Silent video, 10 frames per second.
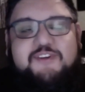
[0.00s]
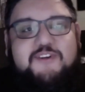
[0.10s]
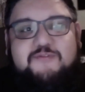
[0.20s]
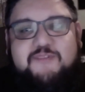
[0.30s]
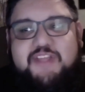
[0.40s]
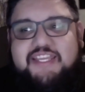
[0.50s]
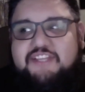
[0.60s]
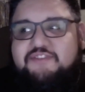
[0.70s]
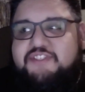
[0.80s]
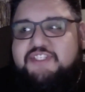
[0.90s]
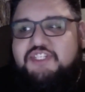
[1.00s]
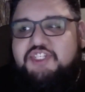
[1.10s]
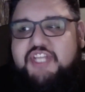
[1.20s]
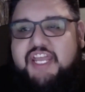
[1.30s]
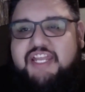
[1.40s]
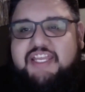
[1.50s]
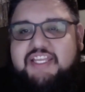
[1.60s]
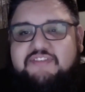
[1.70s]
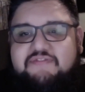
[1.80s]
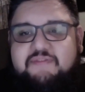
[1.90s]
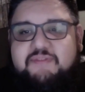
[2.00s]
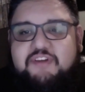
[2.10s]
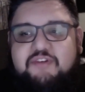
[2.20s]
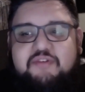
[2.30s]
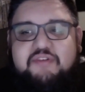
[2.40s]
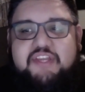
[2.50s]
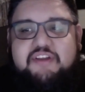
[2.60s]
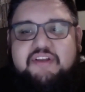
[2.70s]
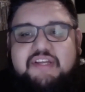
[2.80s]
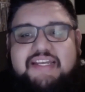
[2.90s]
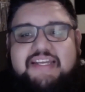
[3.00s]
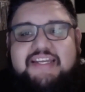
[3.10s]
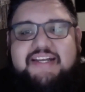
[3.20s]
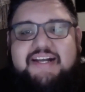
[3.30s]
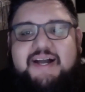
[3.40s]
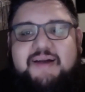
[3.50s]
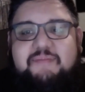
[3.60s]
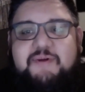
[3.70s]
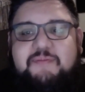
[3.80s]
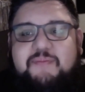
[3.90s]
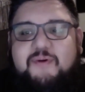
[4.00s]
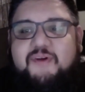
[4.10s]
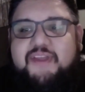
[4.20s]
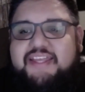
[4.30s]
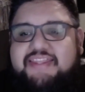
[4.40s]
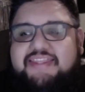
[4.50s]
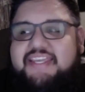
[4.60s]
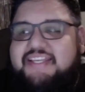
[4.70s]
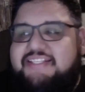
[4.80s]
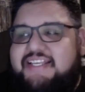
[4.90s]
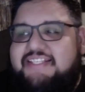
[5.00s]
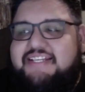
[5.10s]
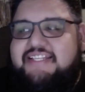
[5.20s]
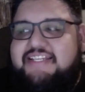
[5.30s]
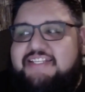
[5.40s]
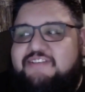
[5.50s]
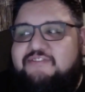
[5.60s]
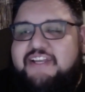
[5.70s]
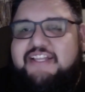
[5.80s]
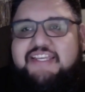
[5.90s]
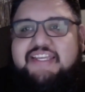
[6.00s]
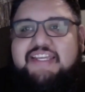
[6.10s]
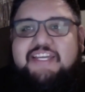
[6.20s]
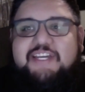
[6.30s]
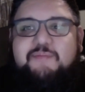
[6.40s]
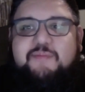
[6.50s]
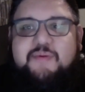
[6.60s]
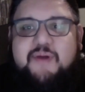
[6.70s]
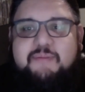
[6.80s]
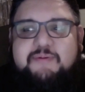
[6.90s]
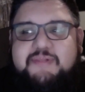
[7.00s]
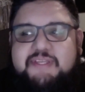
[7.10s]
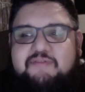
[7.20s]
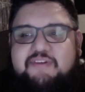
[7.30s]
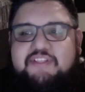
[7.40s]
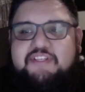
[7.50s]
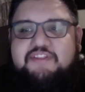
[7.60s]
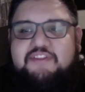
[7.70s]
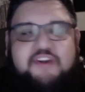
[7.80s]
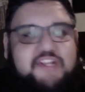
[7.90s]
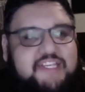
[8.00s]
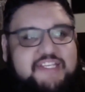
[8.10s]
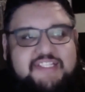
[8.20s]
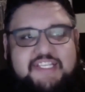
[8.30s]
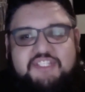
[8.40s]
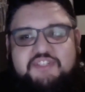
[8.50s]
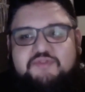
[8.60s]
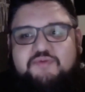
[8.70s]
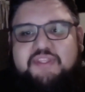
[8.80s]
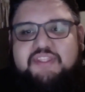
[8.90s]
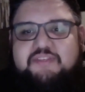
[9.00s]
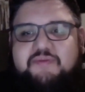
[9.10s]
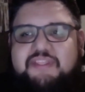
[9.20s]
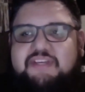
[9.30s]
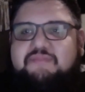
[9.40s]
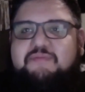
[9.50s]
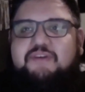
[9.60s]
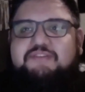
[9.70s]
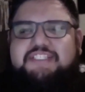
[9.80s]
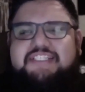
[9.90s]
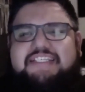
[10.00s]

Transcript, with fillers: really interesting shenanigans from the crew here, but boy, things escalated quickly. Probably one of the gnarliest issues with some of the most